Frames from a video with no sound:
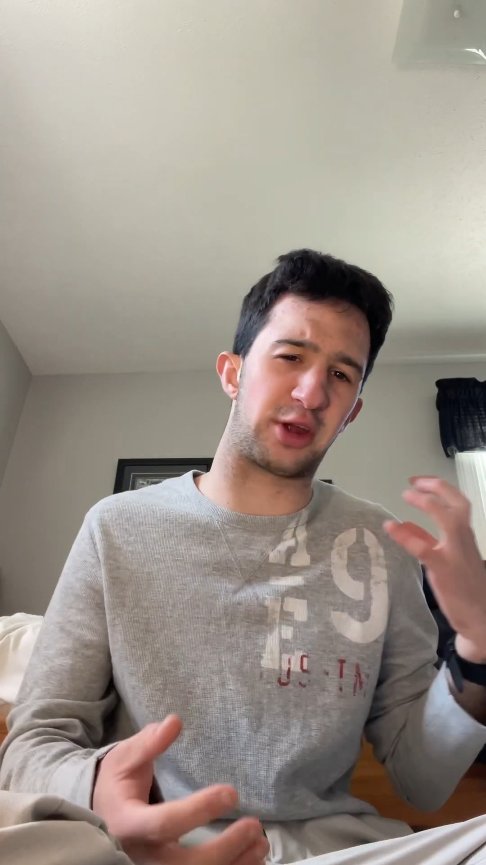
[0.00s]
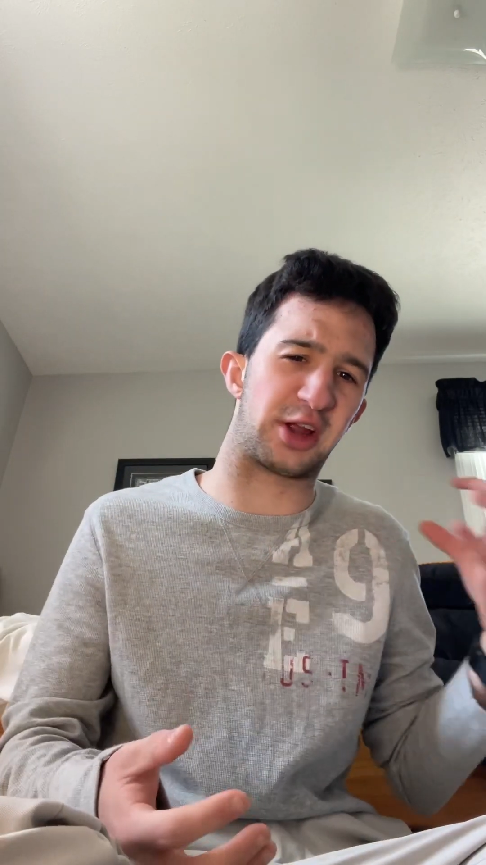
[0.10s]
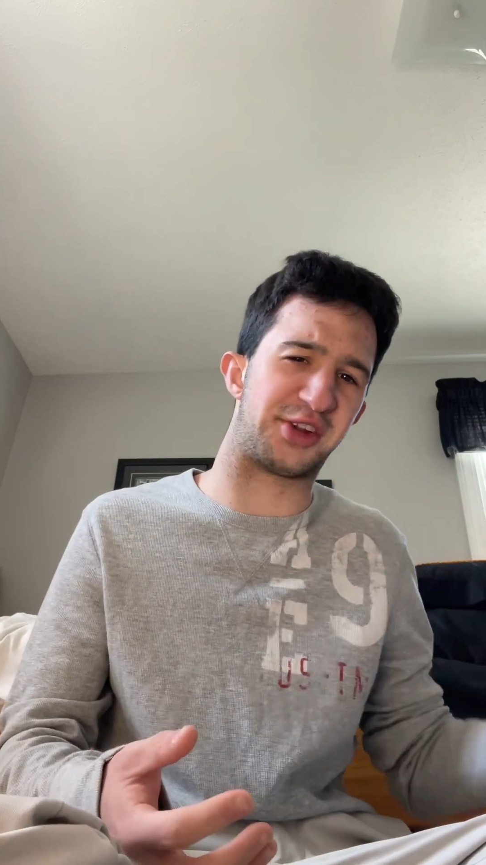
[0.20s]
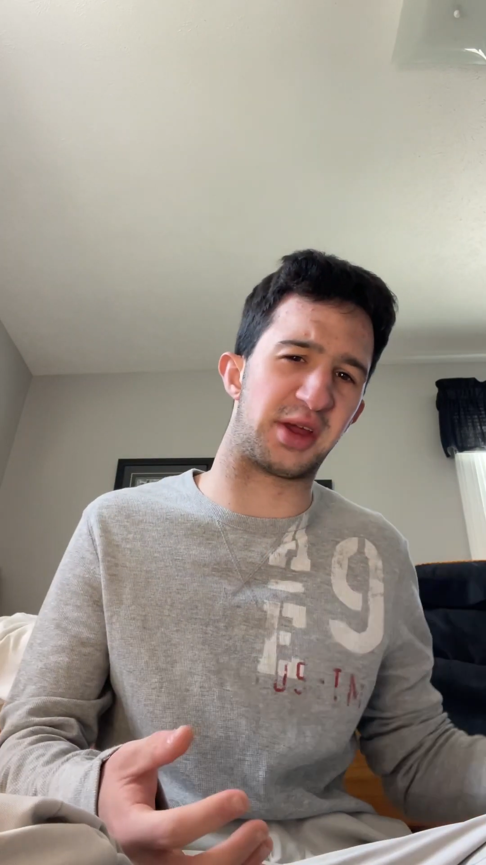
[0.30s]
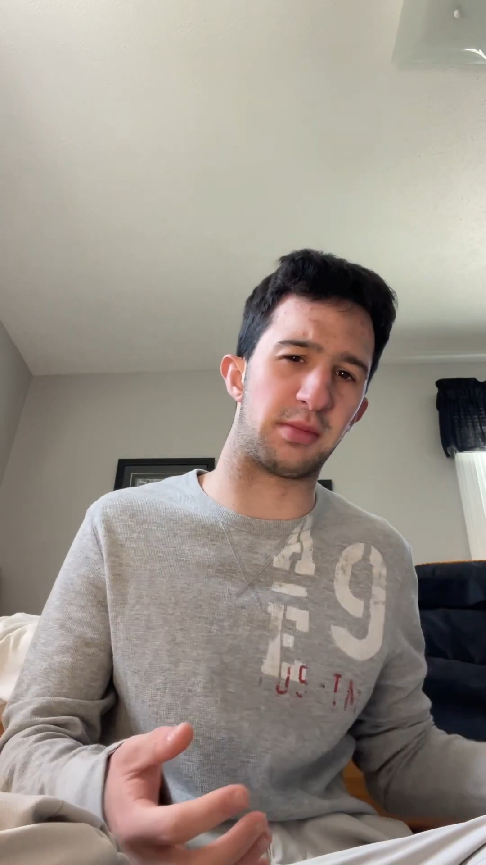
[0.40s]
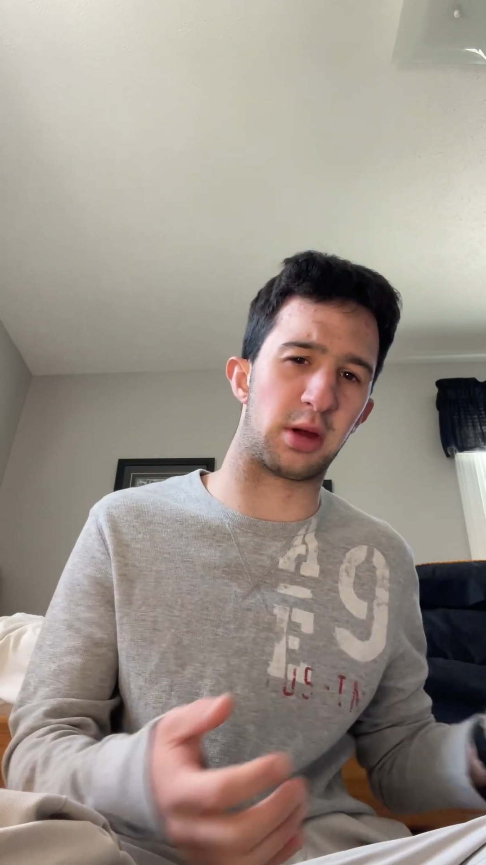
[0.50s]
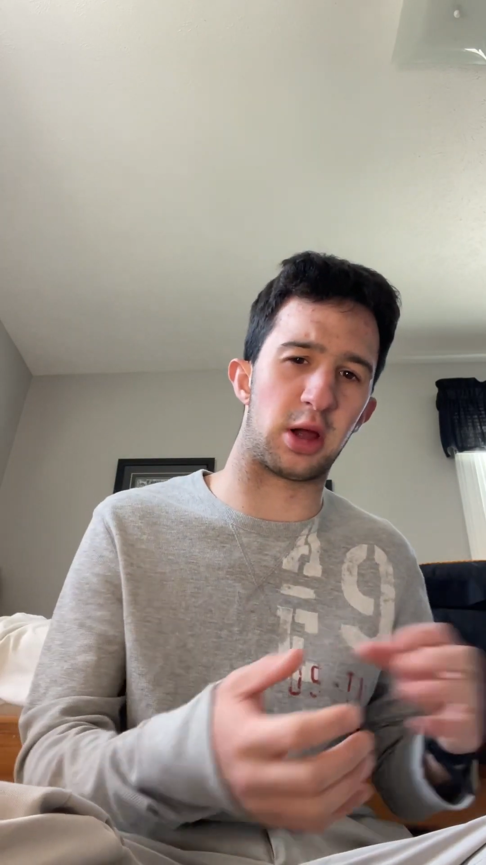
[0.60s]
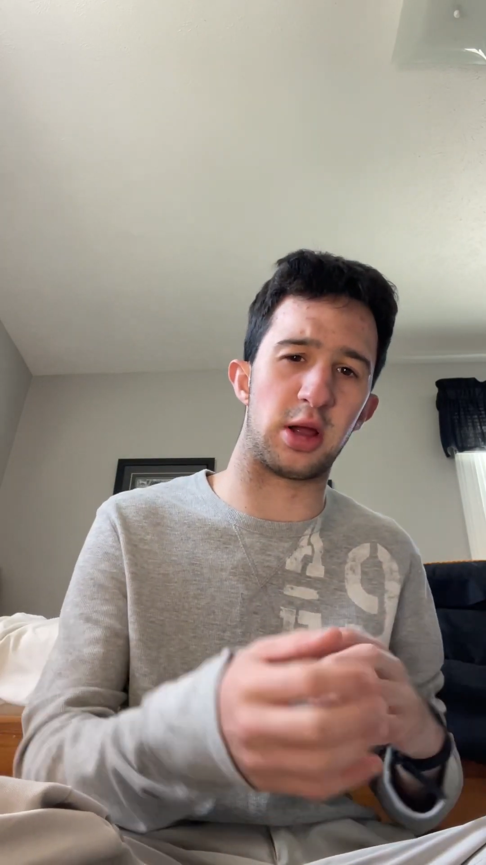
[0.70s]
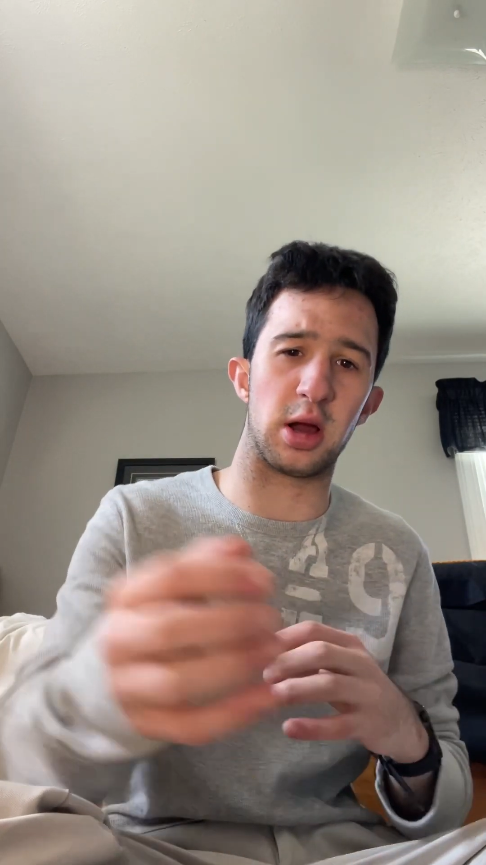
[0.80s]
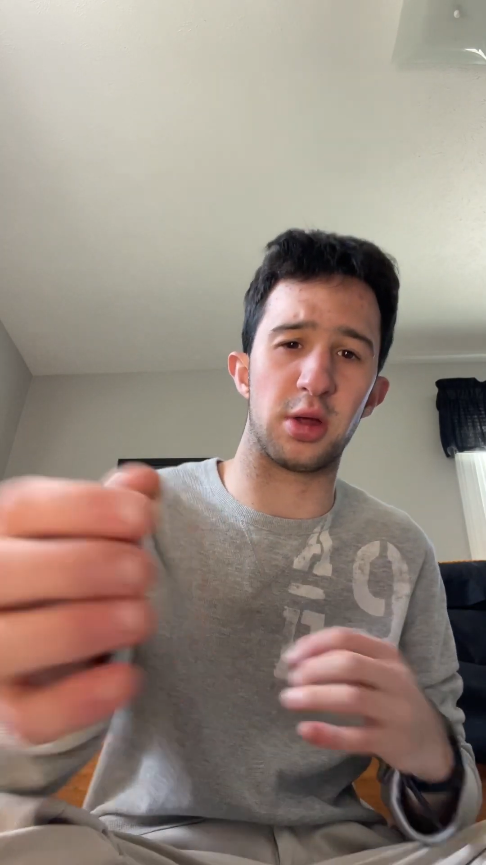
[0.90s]
I said in
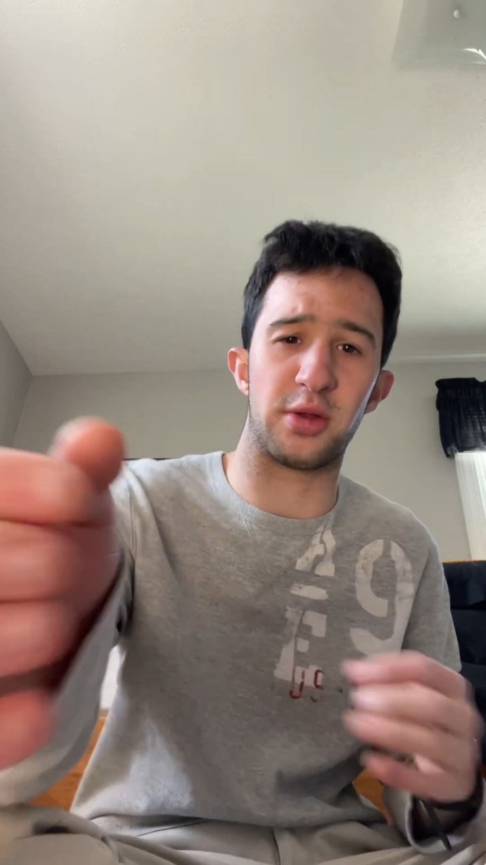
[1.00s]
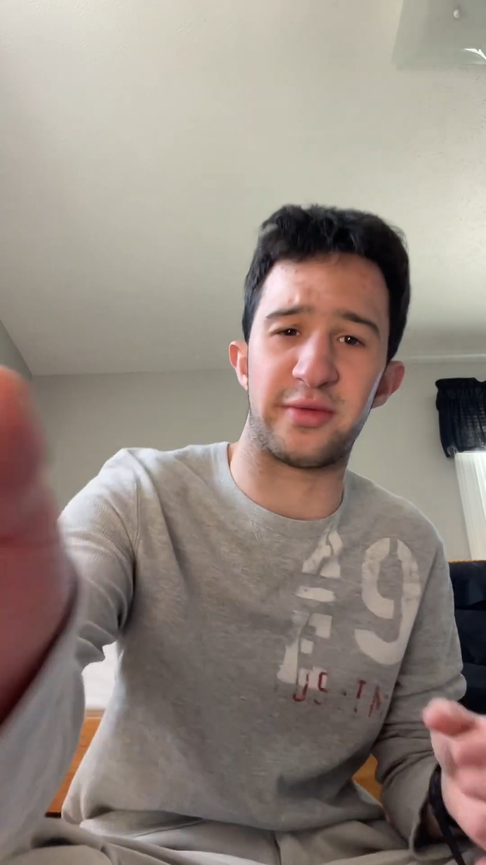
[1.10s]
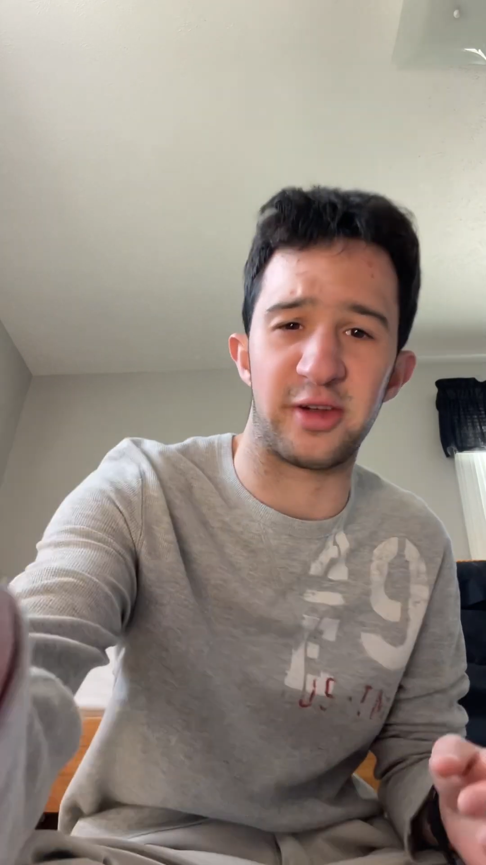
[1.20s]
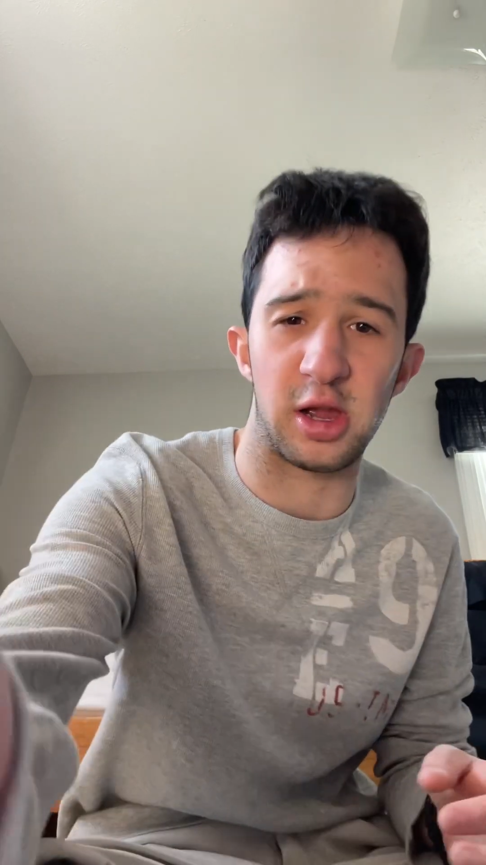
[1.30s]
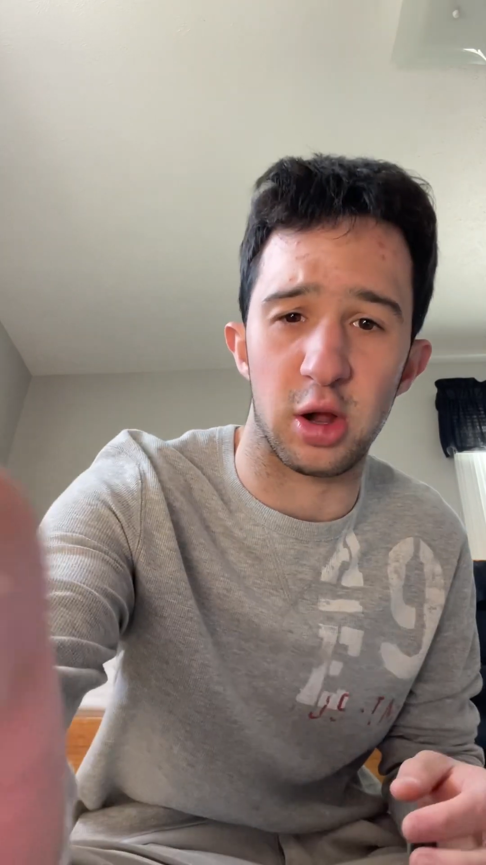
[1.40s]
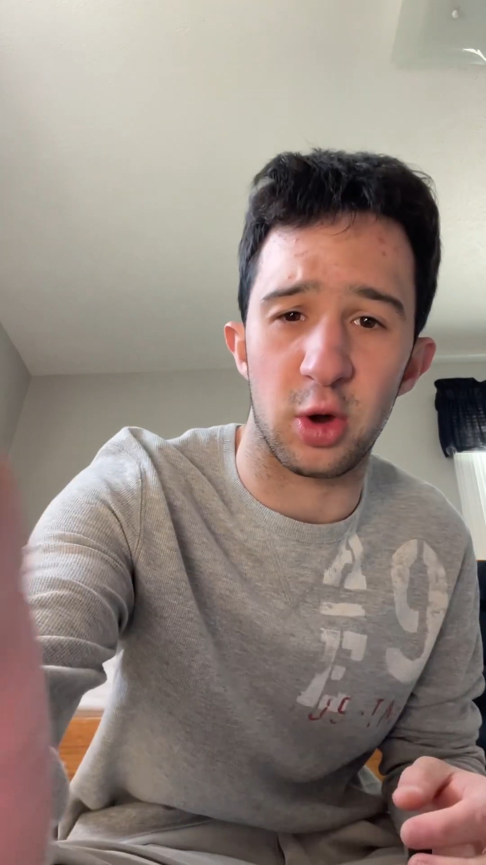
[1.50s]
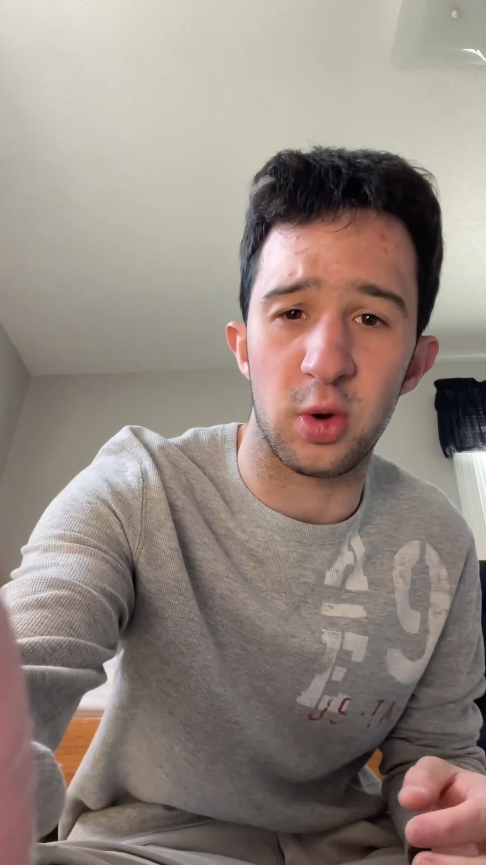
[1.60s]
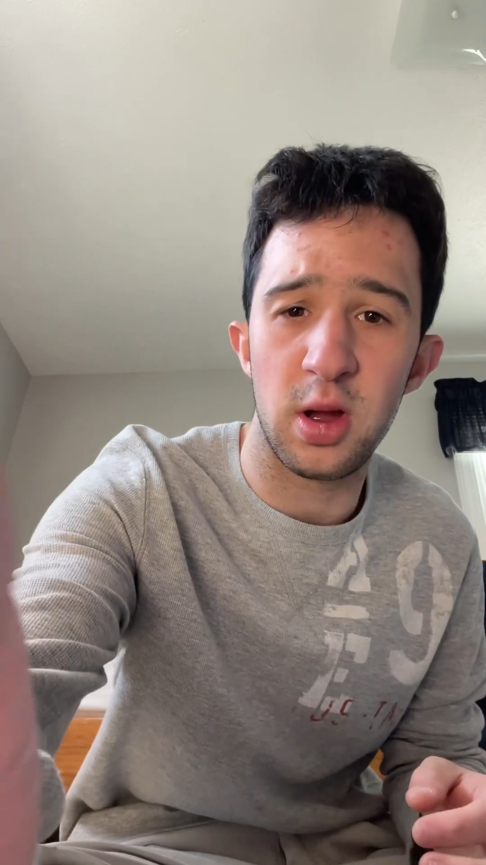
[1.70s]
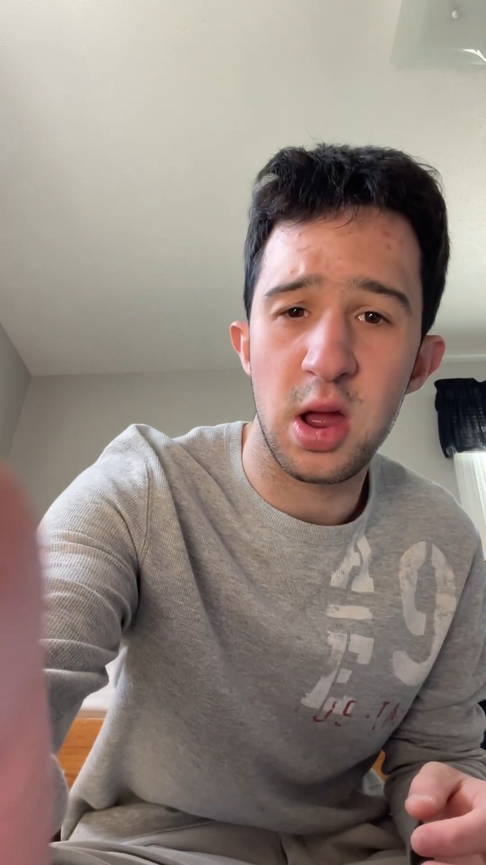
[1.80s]
my other video,